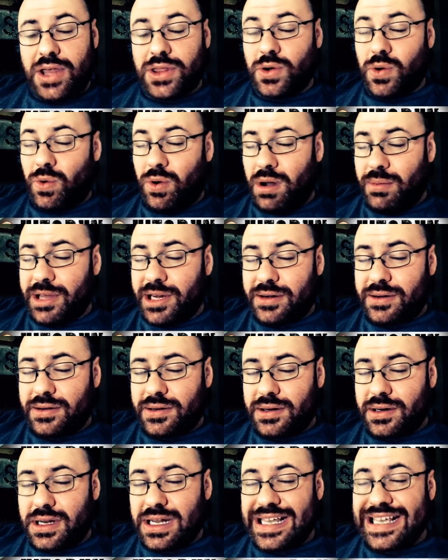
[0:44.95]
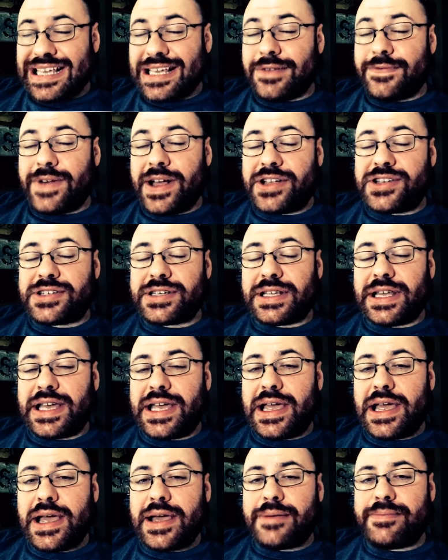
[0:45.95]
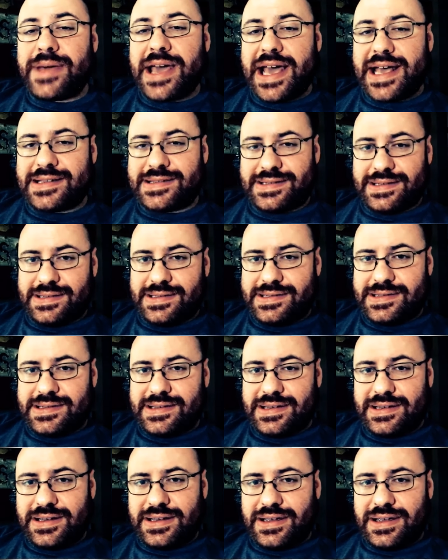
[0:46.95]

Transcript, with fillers: The woman eventually passes,